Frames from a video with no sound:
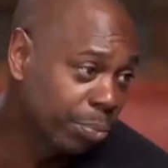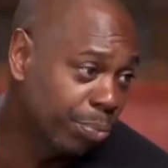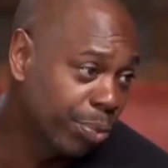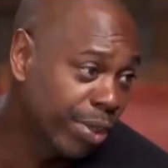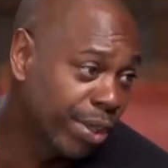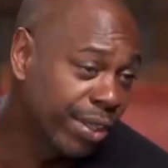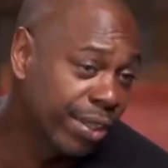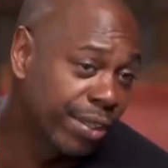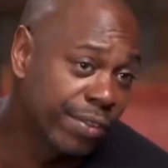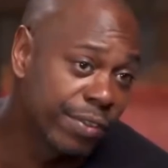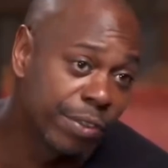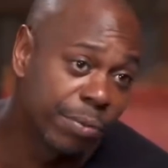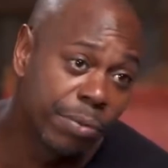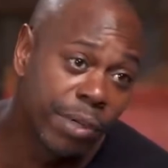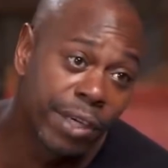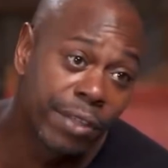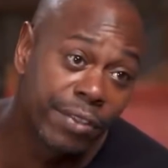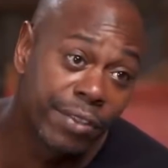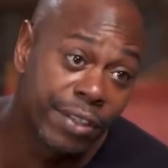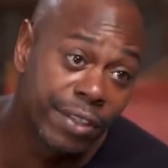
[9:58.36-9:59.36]
opinions
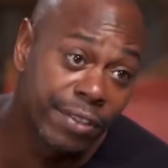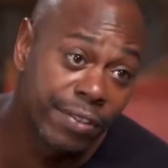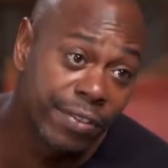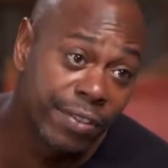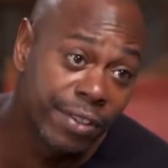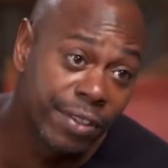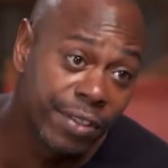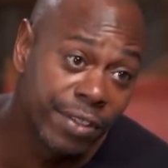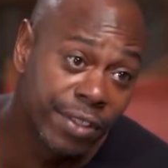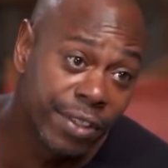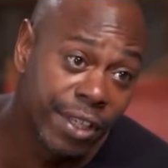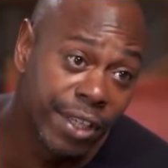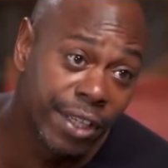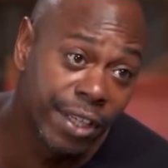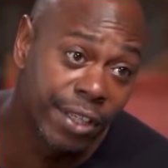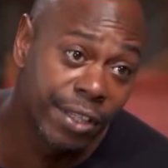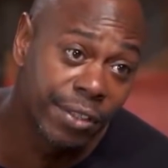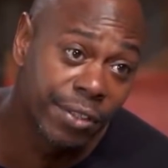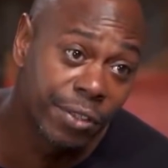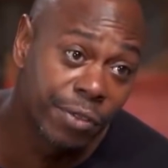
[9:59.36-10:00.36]
about things can
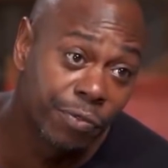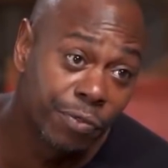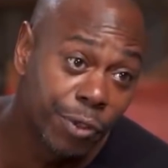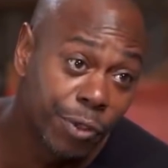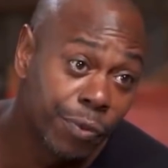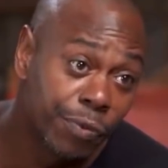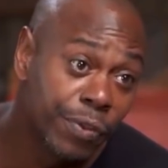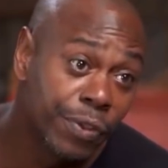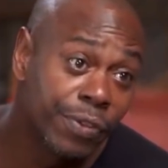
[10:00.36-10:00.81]
change, your view of